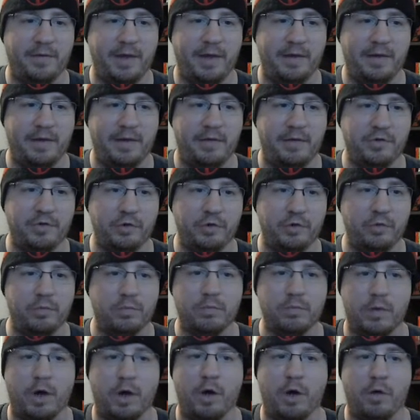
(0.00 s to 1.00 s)
that gives you
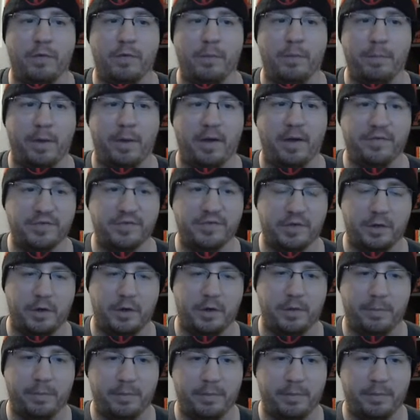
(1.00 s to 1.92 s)
all the buffs, pretty